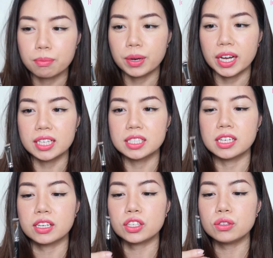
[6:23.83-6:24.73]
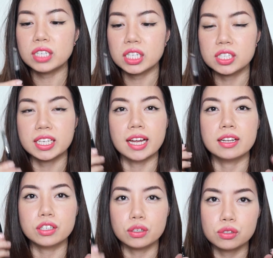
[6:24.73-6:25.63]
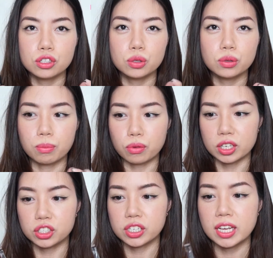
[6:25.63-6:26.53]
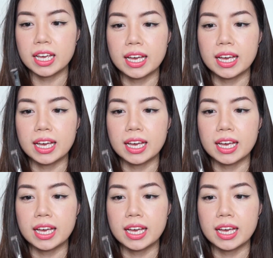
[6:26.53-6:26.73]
but you need to get used to the brush.